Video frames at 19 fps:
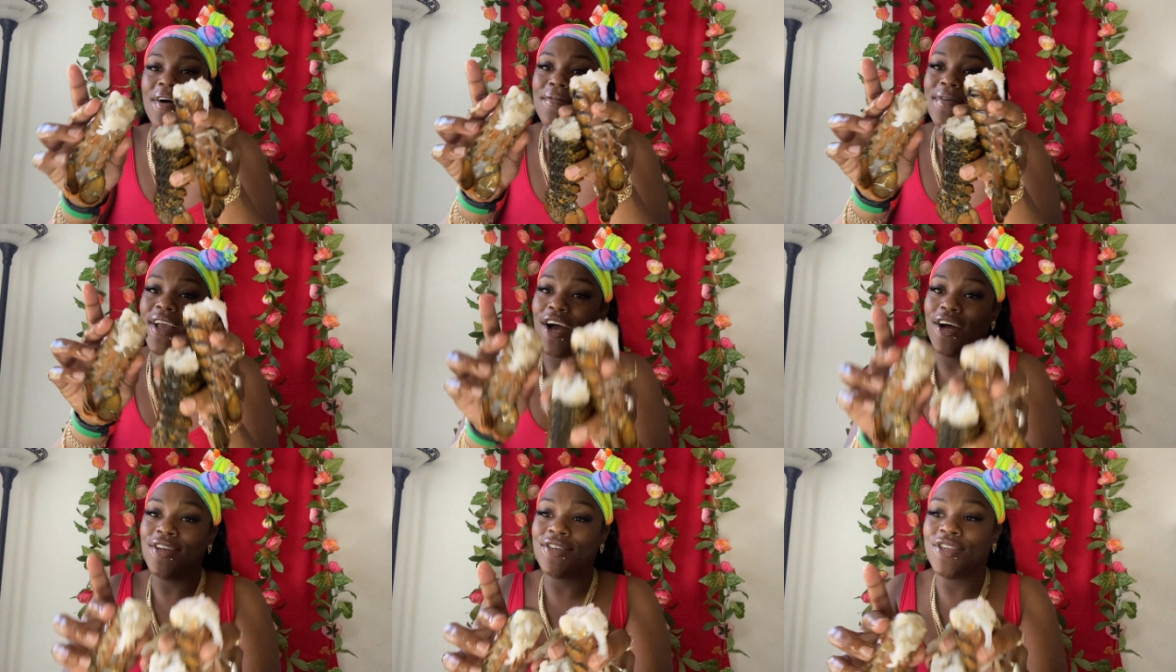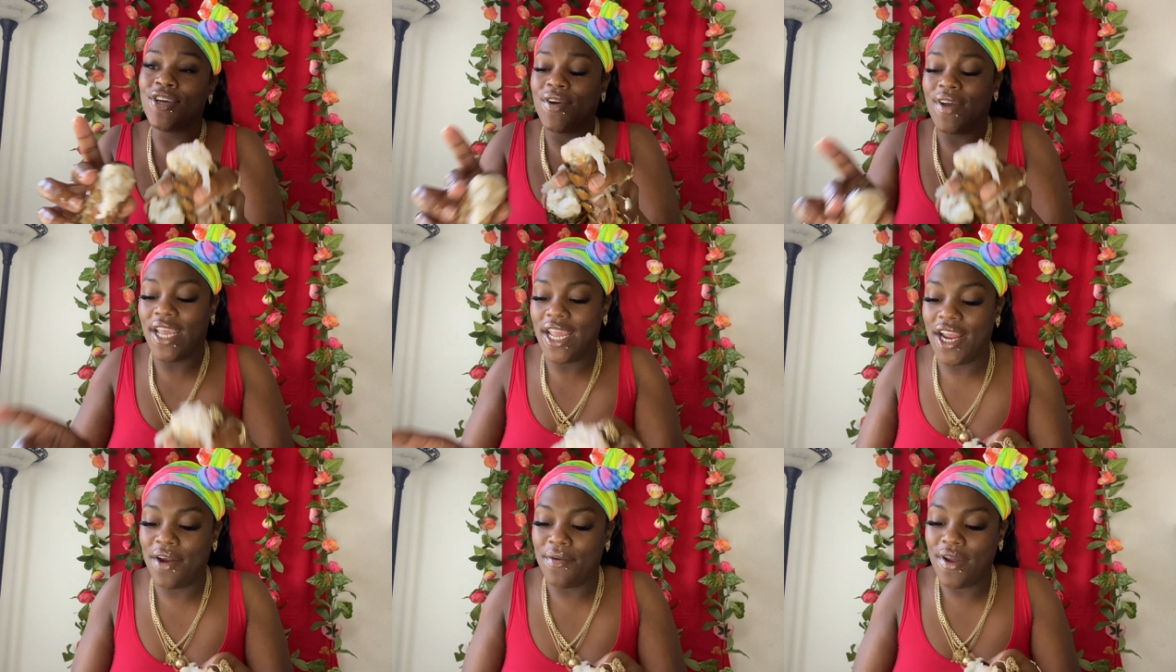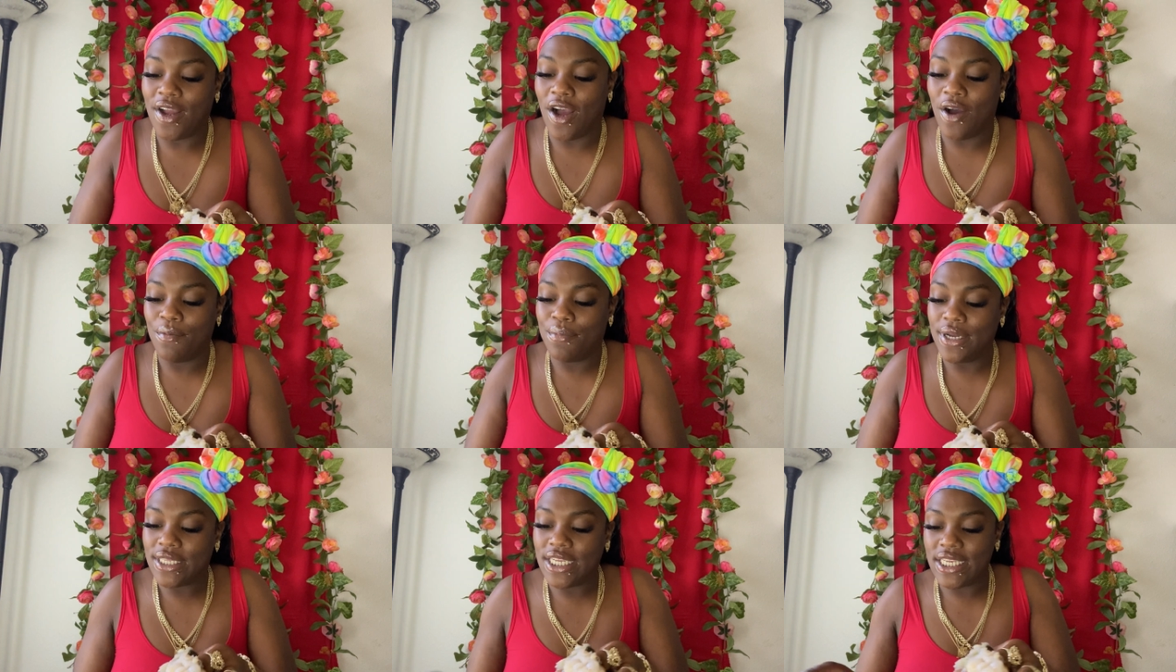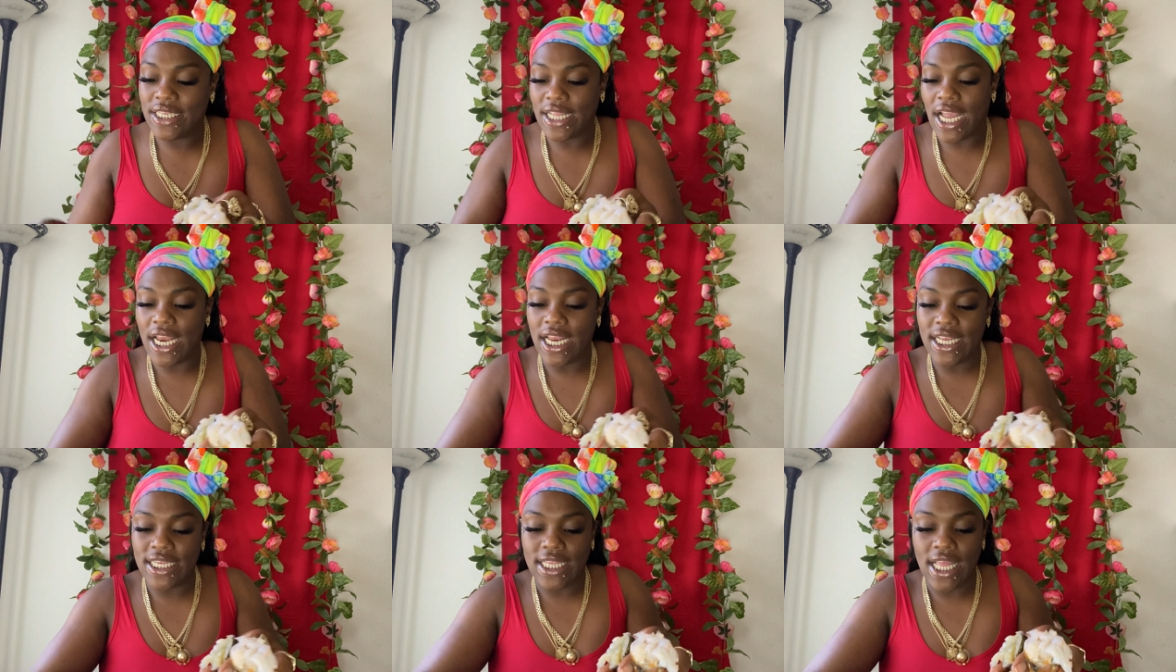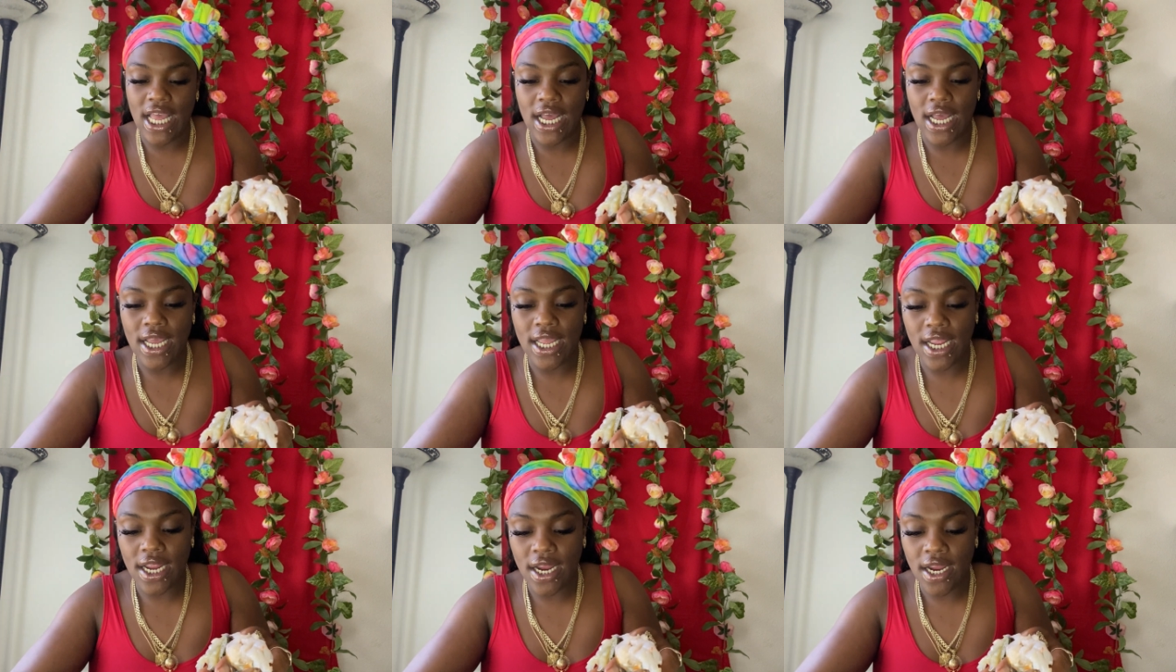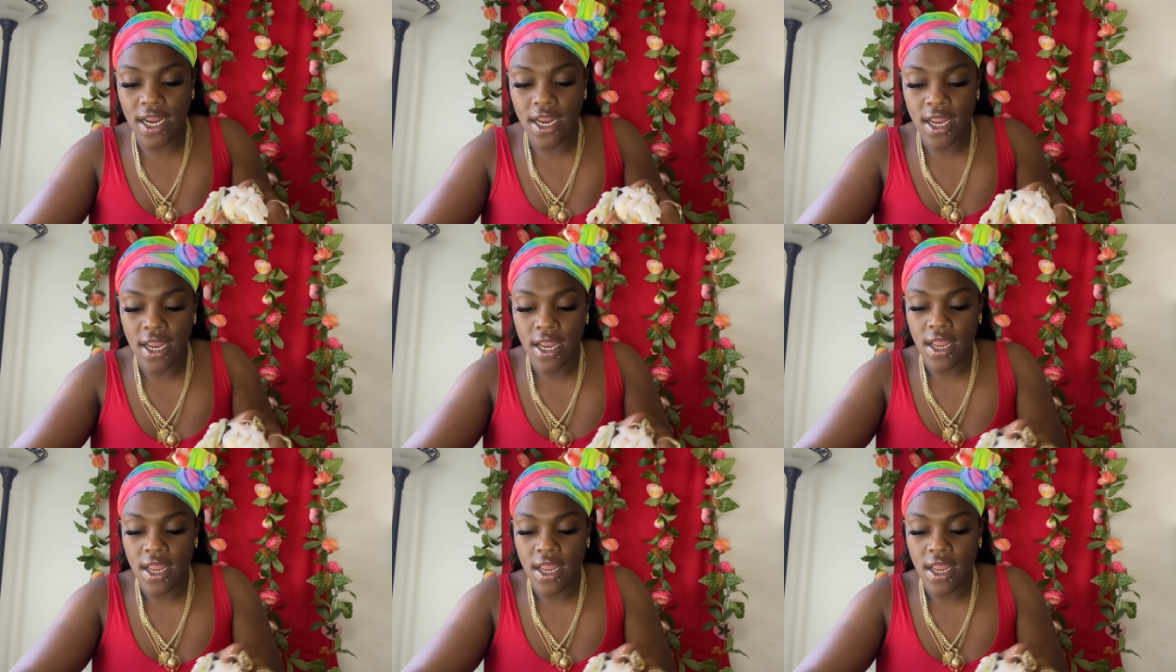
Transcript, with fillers: what we gonna do here, we gonna put these ladies down here.